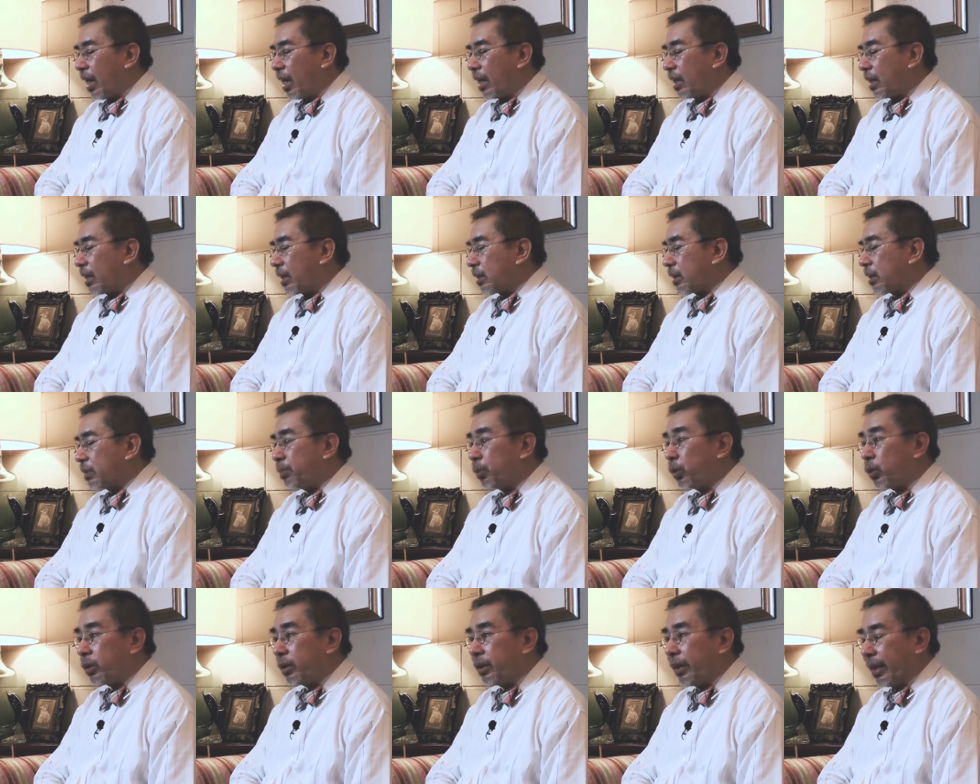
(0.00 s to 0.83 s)

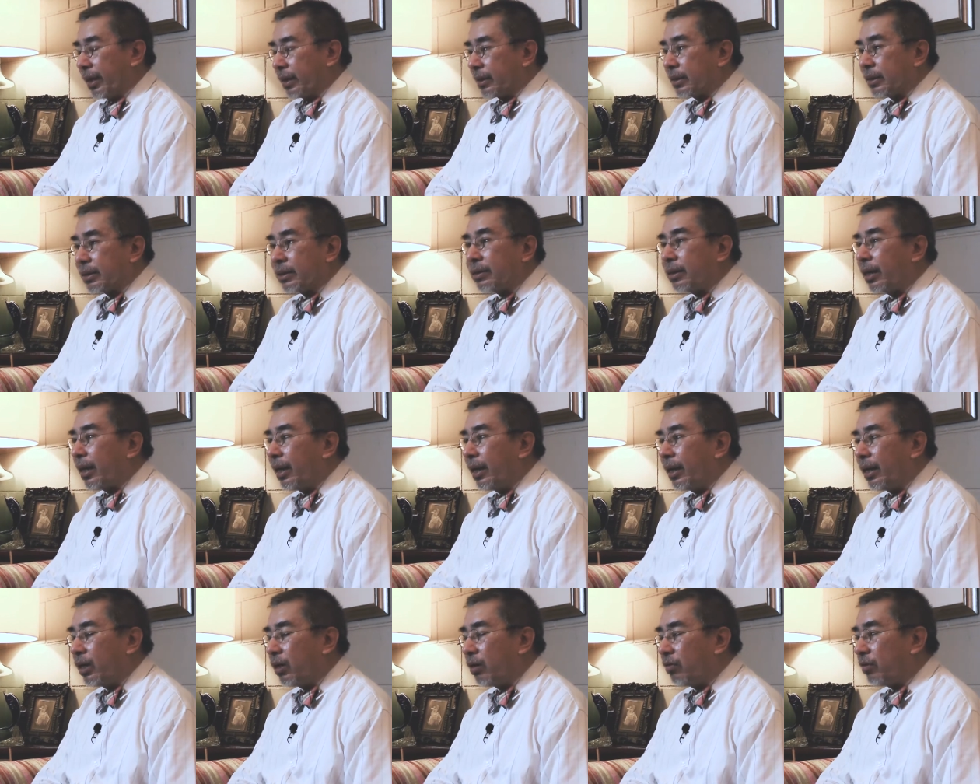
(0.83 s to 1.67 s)
Sputnik
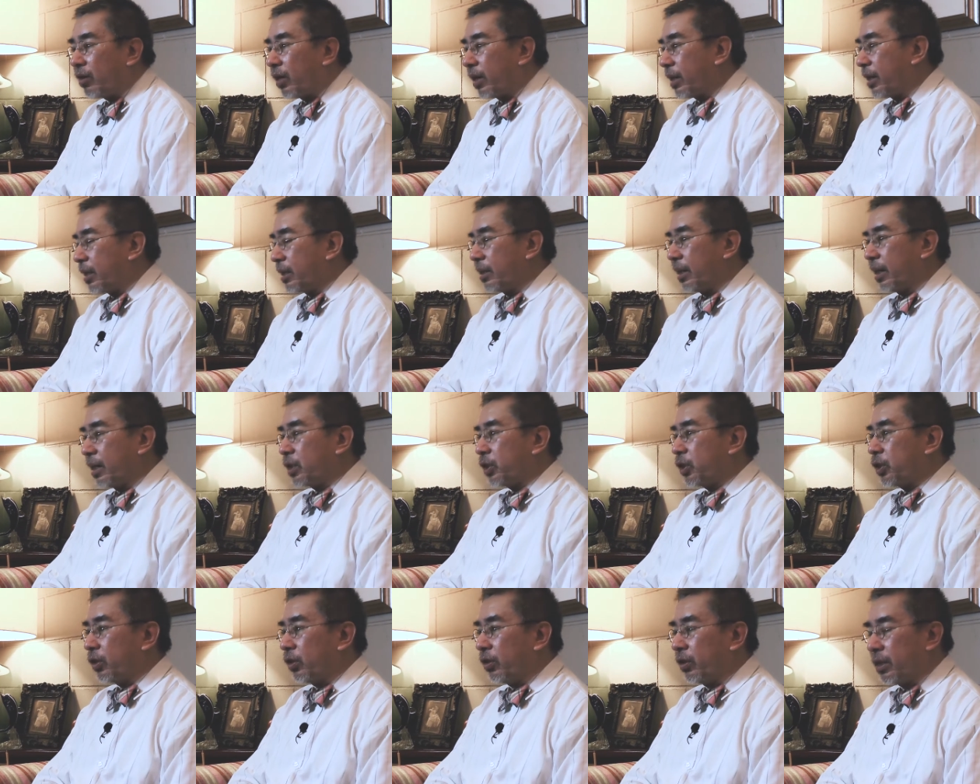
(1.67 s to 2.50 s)
style of
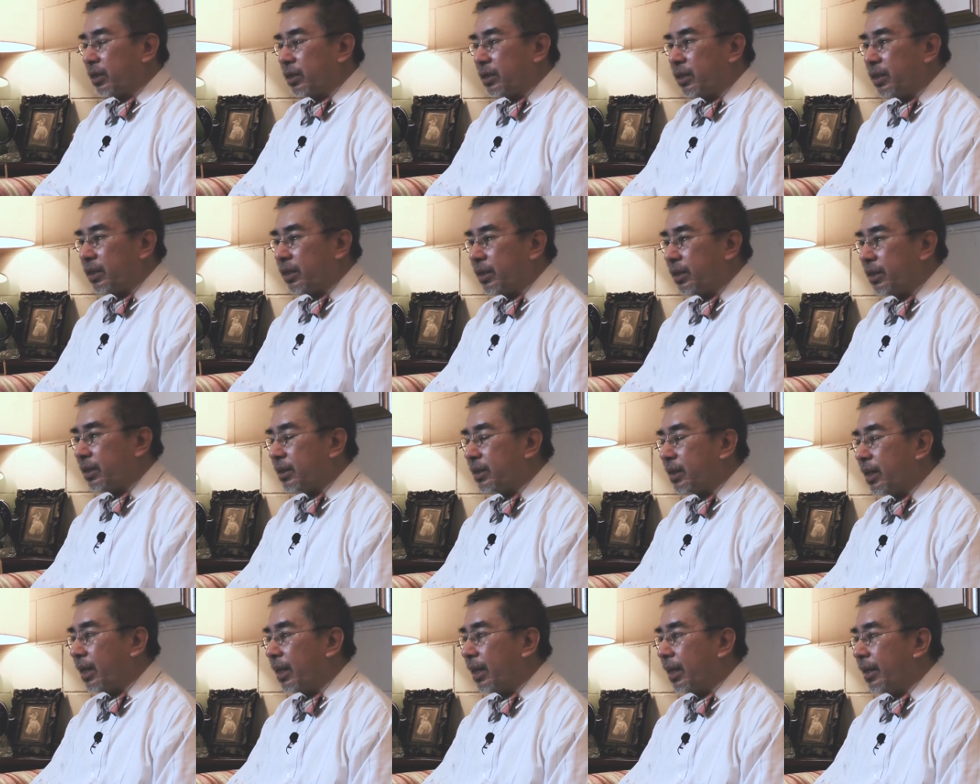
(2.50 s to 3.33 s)
architecture or interior
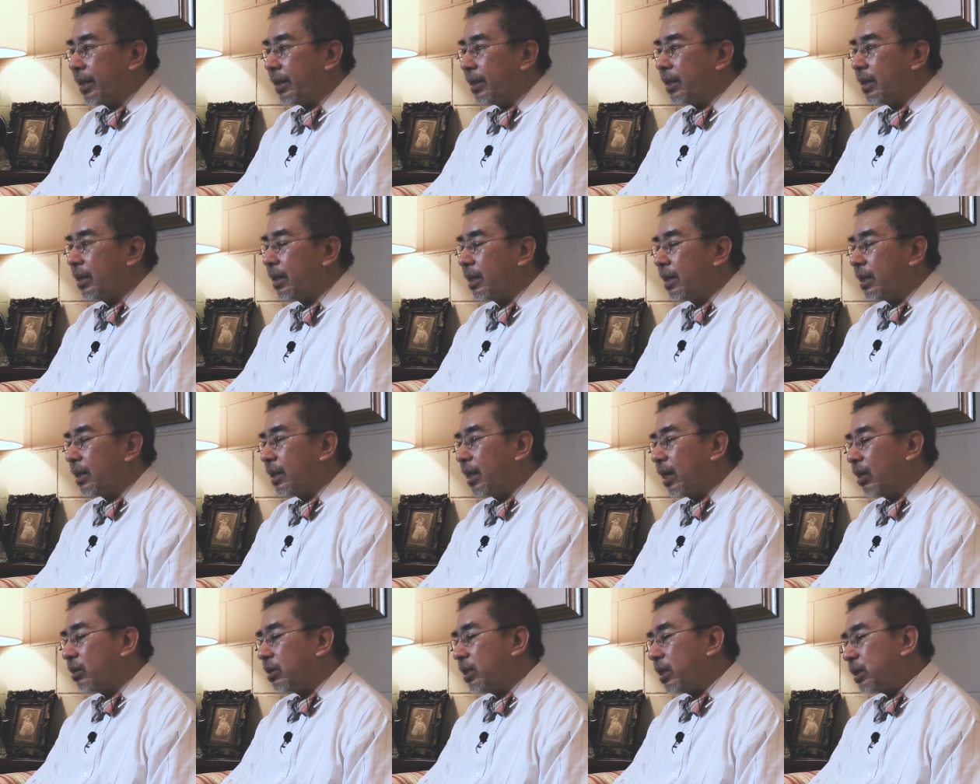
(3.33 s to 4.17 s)
design.
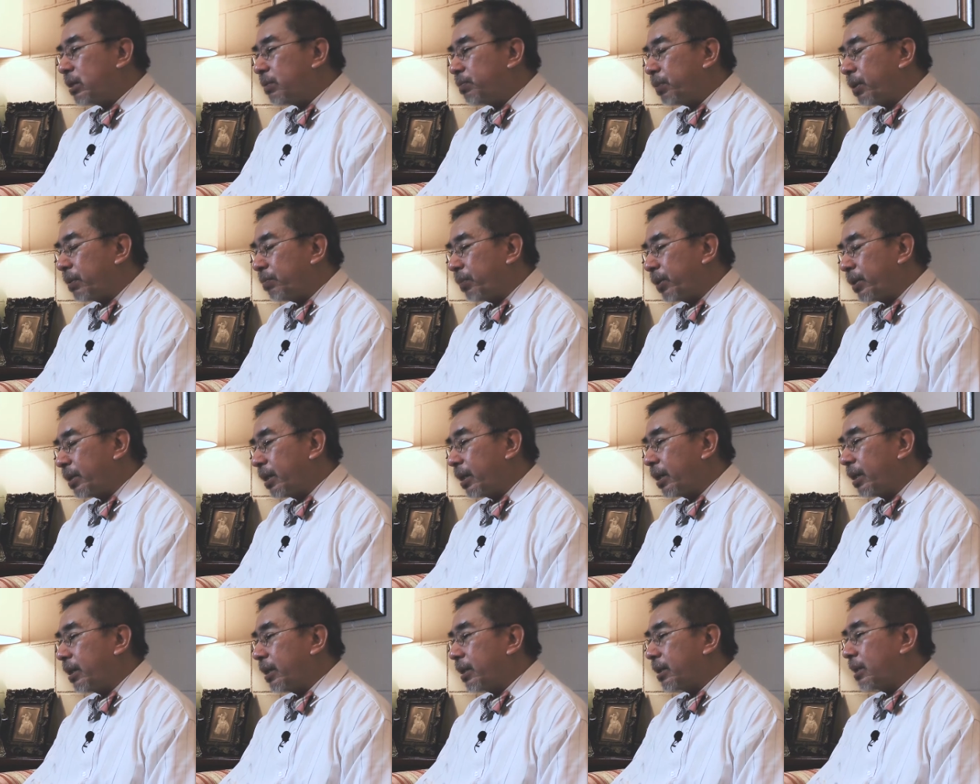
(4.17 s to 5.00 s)
Now, this
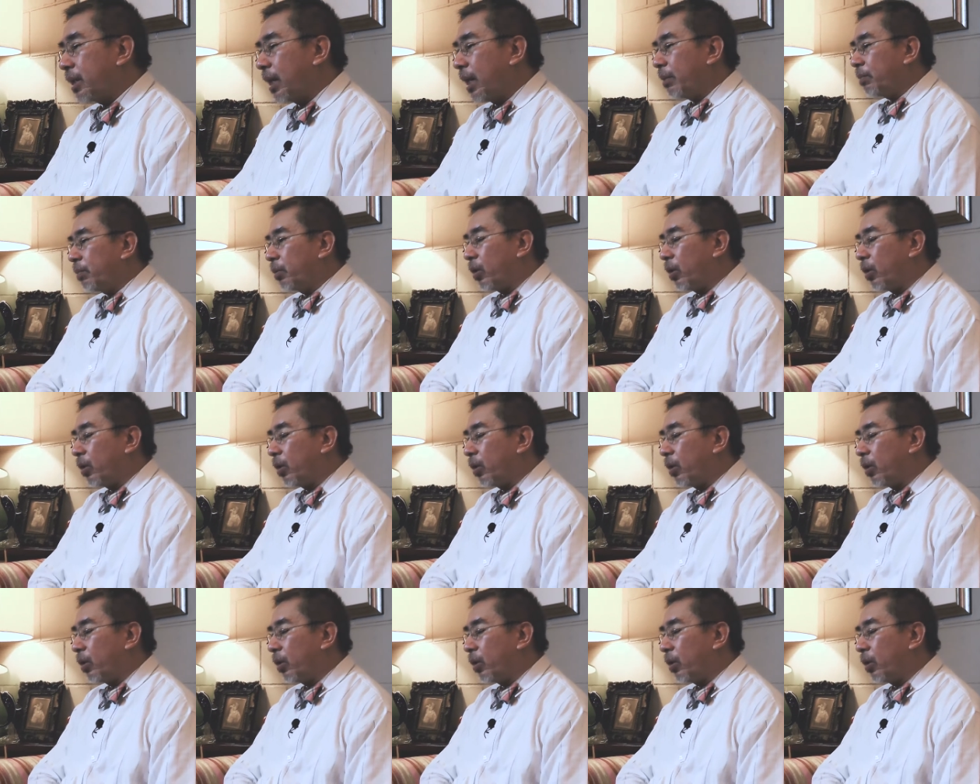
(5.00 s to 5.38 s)
particular type